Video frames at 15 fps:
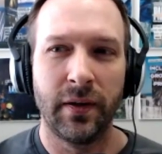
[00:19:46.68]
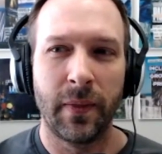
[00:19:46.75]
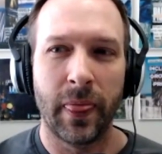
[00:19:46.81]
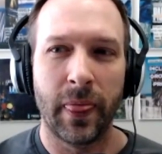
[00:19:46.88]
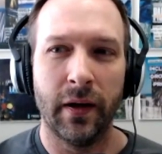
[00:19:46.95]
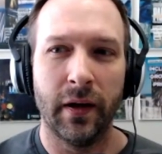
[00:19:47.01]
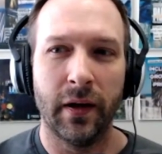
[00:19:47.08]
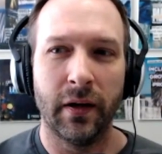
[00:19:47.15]

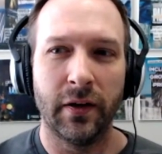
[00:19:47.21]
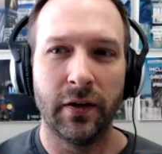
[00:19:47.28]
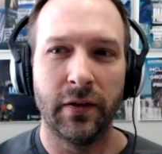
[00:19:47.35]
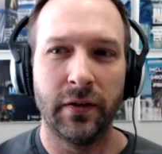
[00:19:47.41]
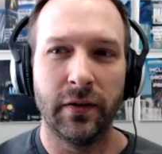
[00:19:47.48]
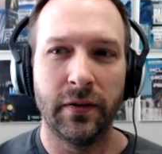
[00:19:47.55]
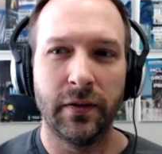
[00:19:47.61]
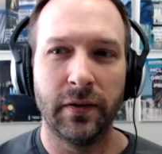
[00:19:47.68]
uh,
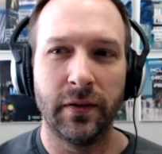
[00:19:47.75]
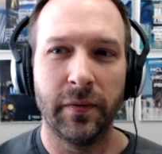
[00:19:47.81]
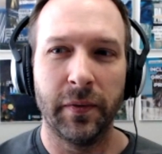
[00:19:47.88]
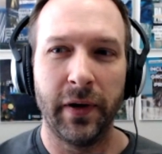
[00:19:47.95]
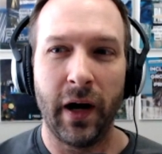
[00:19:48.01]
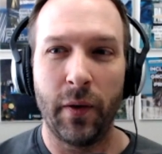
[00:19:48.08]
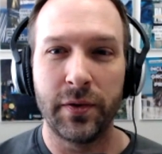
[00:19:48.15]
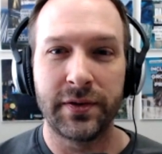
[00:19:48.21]

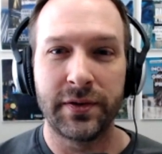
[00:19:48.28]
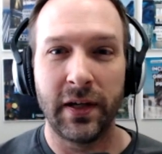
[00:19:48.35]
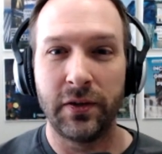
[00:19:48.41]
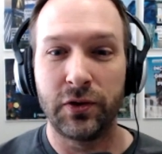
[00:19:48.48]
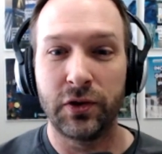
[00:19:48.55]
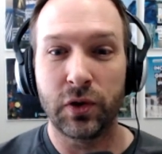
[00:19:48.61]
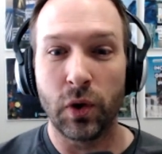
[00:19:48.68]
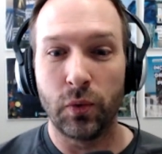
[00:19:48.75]
but i always say
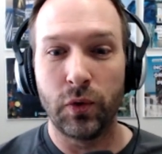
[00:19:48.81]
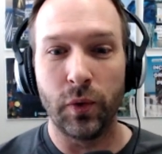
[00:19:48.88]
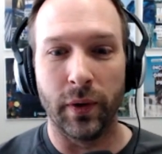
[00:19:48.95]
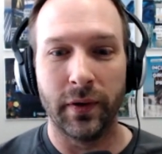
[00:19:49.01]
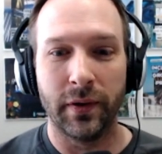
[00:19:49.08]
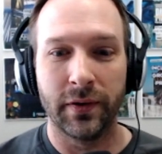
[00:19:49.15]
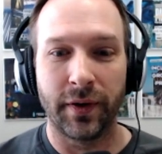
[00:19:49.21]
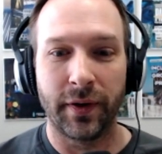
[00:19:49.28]
just go do
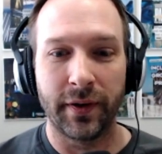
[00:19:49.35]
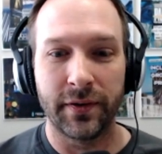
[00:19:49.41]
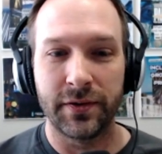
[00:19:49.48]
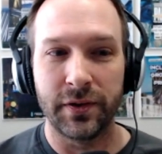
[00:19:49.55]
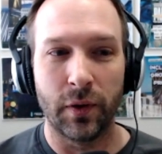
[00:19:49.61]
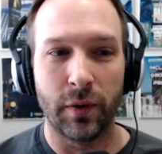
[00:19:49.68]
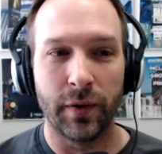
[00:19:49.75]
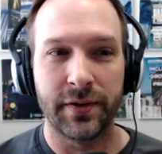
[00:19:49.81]
it as long as
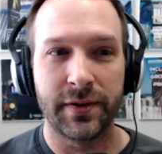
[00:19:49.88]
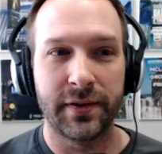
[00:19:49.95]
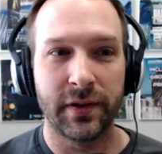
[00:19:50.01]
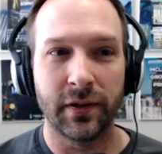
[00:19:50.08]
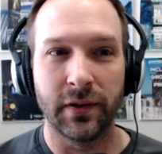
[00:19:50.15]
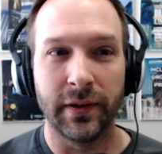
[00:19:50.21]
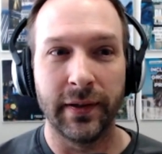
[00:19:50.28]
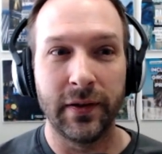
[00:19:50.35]
you know it's
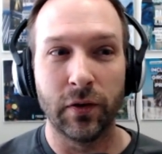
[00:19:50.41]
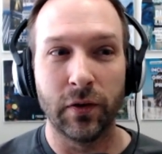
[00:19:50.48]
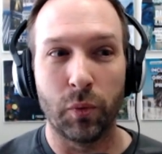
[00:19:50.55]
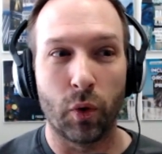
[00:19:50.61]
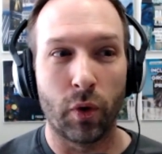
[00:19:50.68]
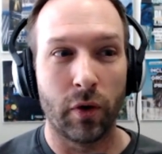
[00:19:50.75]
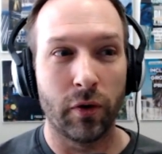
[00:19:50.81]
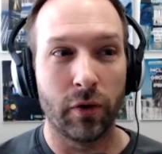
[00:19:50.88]
still legal
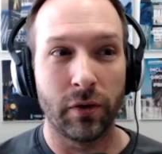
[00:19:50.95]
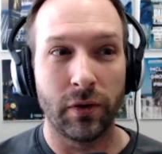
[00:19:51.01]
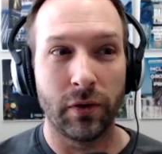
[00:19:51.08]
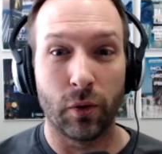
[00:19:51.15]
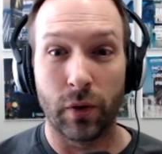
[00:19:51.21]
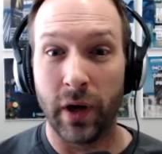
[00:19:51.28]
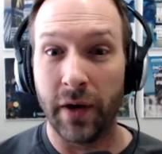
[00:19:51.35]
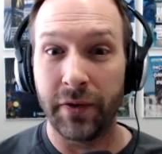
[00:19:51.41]
moral
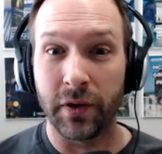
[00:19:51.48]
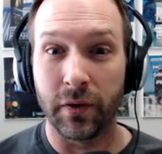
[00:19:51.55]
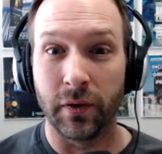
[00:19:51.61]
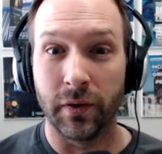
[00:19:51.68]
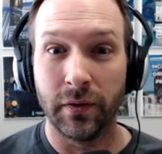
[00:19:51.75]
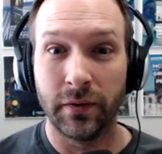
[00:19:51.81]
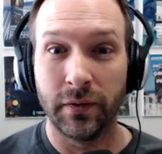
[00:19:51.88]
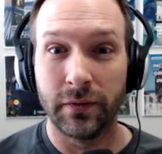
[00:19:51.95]
or
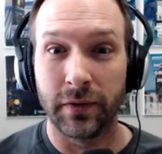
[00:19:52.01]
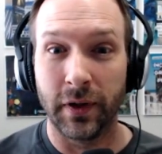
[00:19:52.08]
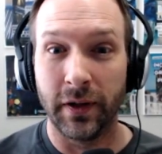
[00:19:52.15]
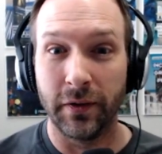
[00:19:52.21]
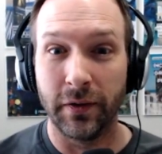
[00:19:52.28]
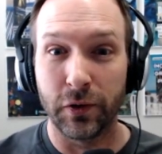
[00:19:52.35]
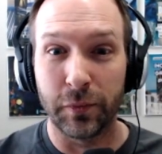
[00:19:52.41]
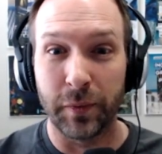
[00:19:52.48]
ethical
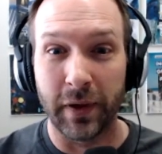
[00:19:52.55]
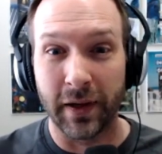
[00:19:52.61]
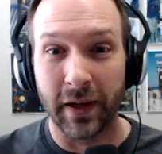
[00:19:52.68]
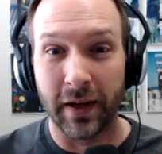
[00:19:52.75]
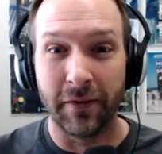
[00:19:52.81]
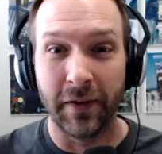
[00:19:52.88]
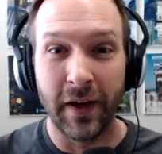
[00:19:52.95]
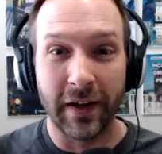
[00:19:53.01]
right those are my
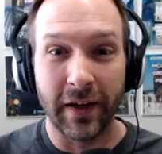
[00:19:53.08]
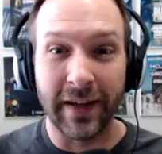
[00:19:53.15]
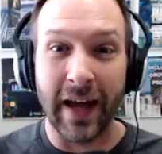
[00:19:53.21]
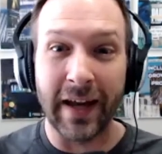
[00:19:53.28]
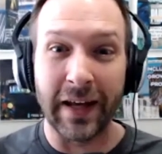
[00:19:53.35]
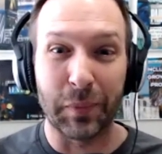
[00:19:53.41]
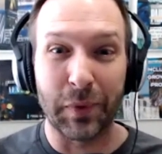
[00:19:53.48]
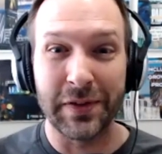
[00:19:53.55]
kind of
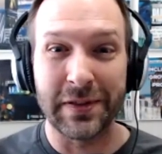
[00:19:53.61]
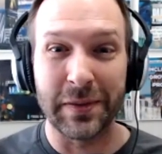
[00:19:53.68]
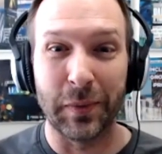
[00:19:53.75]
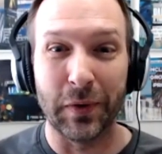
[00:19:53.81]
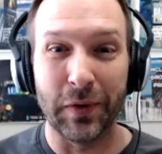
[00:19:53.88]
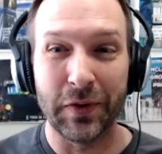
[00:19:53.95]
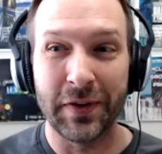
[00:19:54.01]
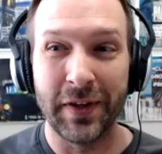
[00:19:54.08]
guiding
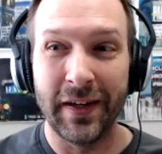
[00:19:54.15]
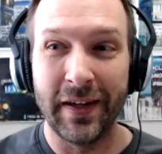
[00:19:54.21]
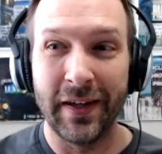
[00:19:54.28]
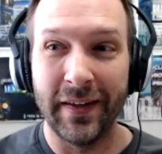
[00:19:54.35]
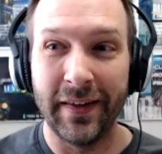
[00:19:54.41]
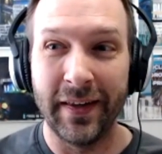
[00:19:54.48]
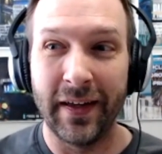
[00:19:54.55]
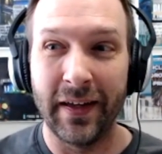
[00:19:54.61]
principles
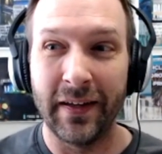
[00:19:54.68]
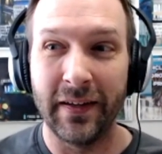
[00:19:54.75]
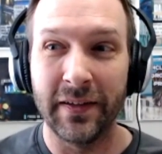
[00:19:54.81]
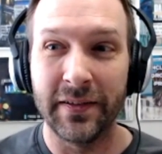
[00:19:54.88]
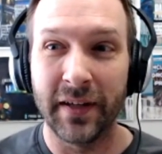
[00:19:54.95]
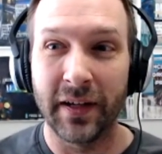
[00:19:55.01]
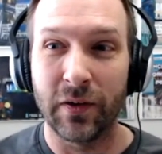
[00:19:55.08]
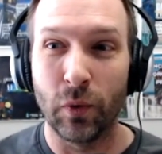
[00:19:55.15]
and that it's
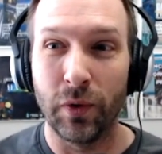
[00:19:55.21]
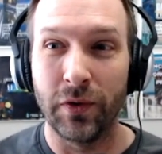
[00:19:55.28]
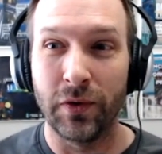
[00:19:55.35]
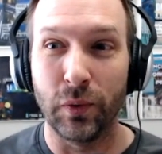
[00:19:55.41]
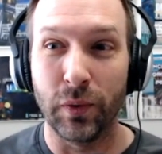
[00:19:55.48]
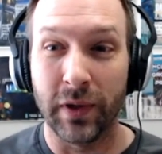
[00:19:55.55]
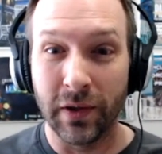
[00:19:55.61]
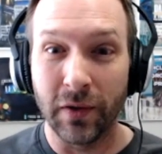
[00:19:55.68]
not going
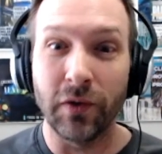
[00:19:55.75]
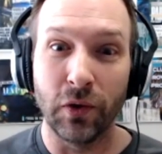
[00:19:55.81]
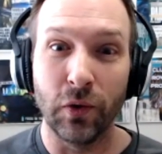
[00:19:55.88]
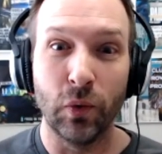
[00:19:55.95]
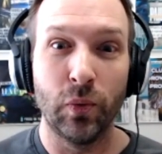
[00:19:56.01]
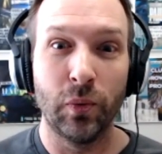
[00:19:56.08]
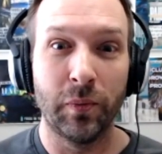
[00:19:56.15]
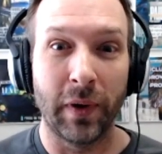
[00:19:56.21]
to kill
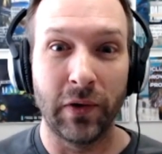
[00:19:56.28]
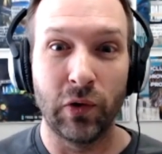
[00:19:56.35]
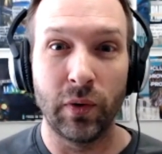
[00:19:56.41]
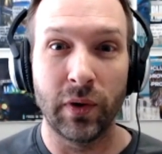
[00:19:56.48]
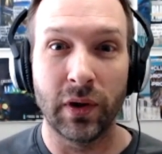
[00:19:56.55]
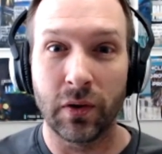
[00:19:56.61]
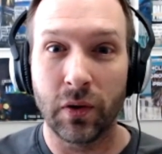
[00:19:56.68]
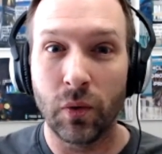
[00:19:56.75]
you by
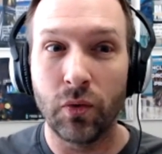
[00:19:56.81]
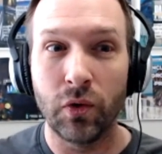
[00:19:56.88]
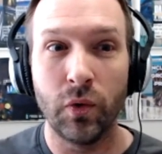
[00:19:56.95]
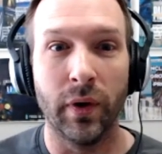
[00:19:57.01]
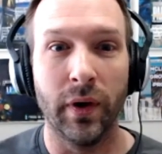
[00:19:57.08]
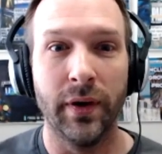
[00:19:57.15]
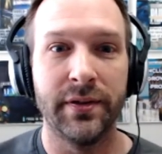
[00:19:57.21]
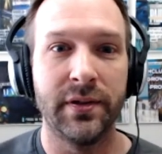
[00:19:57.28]
doing it go do
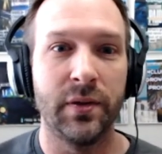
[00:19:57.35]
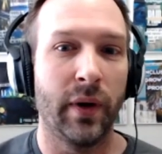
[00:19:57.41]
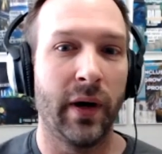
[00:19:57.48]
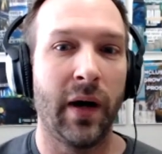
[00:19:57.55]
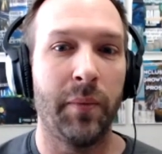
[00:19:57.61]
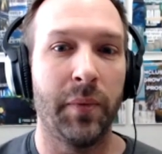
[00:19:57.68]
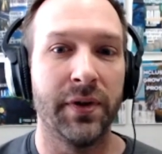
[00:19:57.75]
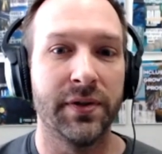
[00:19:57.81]
it and see what
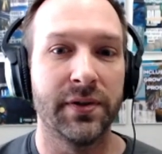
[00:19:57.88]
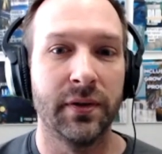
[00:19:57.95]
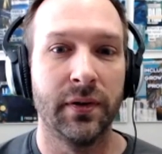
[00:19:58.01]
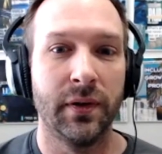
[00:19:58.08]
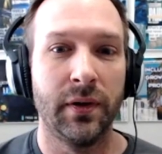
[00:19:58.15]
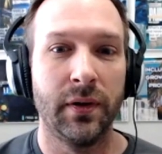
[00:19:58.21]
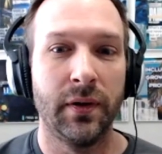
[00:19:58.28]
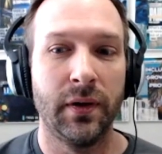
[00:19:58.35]
happens
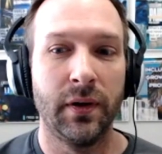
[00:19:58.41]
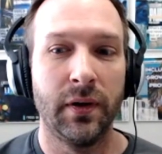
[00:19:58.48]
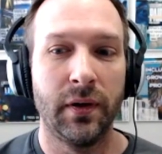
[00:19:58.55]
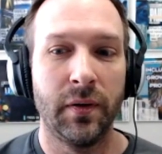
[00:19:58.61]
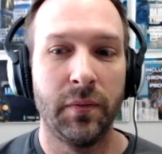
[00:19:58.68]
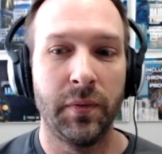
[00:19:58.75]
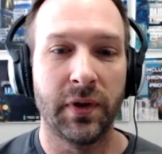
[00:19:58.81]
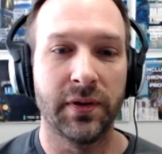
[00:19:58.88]
mm
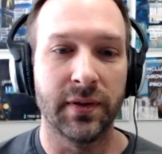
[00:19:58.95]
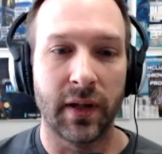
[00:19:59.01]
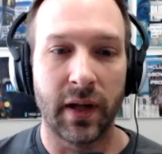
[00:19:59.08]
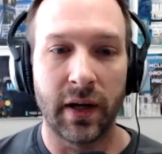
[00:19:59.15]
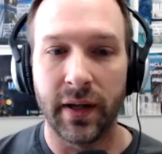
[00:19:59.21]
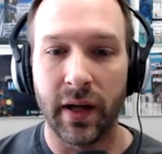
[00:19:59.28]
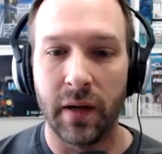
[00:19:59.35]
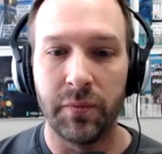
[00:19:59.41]
because a lot
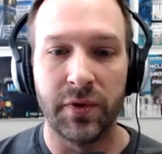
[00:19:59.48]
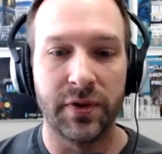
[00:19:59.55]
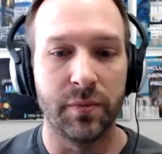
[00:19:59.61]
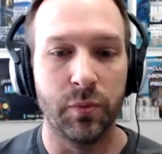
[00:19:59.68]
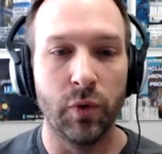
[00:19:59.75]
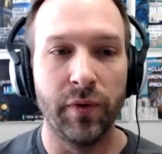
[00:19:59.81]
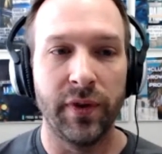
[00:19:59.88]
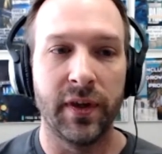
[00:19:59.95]
of times it's
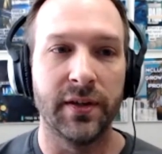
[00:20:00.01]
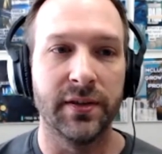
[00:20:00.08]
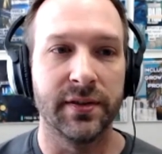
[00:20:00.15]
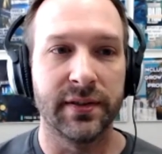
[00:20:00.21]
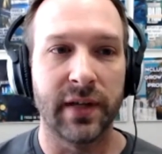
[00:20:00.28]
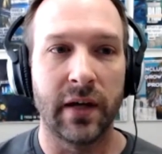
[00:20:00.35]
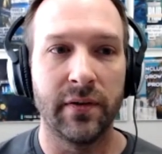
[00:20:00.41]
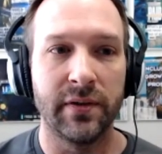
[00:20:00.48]
moving things
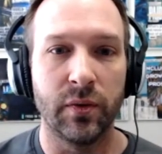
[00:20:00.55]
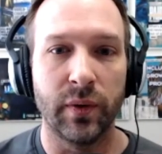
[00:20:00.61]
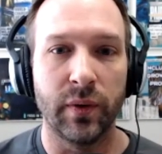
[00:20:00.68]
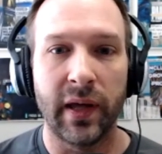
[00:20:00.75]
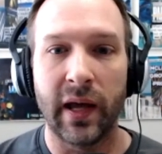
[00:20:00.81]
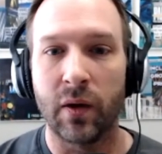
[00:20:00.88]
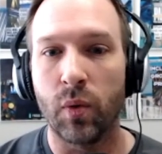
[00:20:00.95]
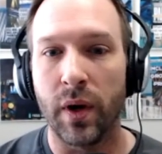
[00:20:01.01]
inside of us that we
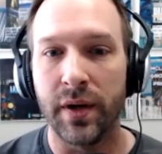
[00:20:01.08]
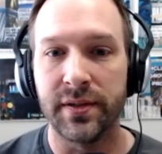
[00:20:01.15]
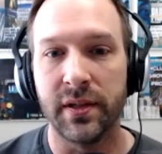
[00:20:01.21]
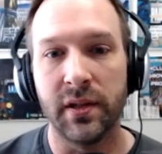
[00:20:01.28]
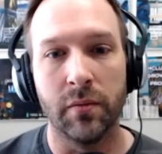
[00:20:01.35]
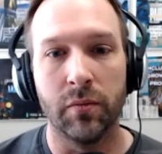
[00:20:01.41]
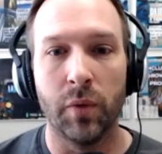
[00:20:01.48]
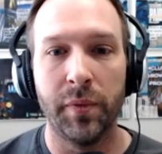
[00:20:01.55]
can't quite see in
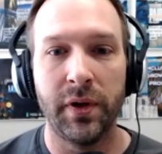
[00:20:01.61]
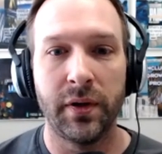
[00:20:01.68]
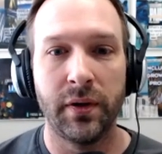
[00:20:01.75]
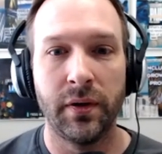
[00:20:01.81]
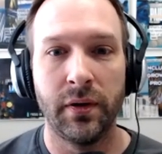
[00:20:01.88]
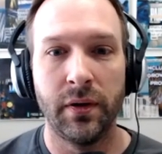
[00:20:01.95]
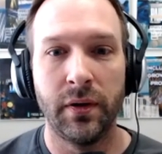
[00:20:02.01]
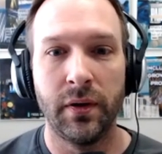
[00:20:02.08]
the moment.
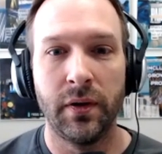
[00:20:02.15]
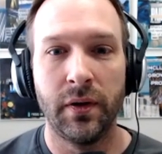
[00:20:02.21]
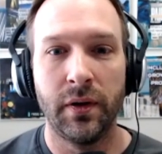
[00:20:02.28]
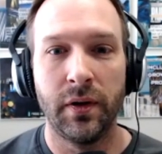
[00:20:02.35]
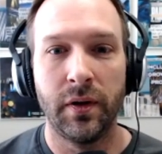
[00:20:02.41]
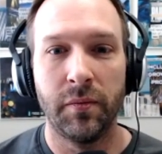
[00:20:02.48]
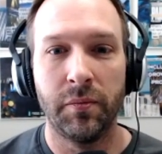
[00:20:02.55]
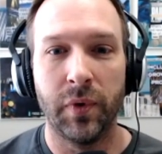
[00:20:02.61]

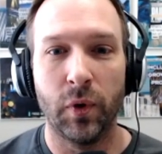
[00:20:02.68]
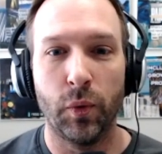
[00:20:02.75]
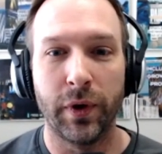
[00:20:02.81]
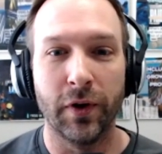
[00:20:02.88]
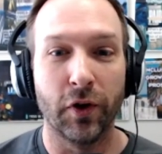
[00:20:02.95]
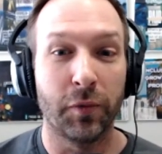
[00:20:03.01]
Yes. But we can look